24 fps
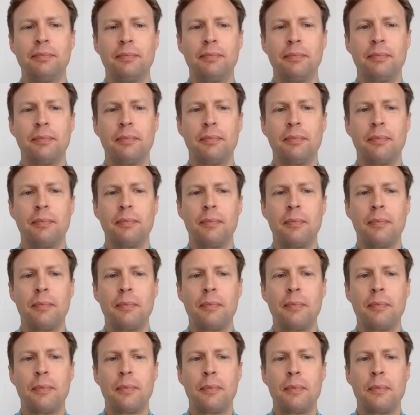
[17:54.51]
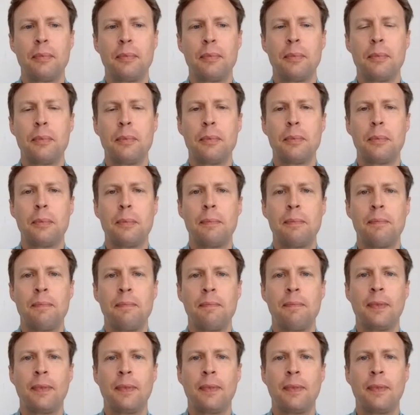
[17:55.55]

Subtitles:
Nothing is said.